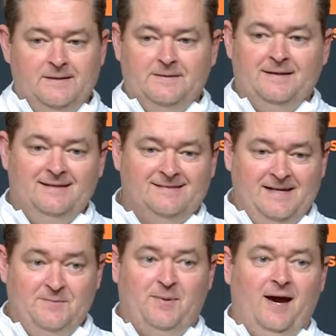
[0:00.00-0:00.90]
His
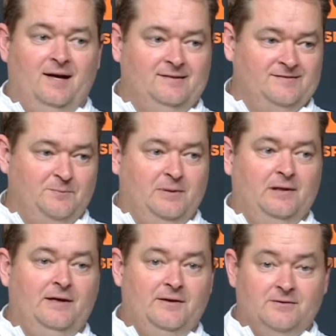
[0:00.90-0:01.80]
impact as a
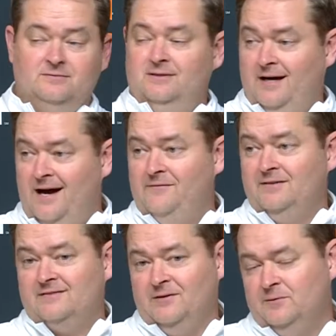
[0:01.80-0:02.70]
player
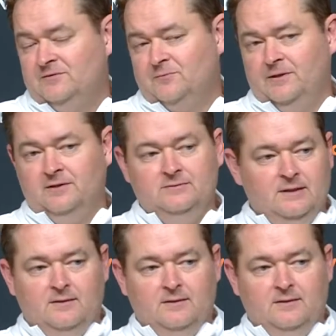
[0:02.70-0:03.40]
obviously was real.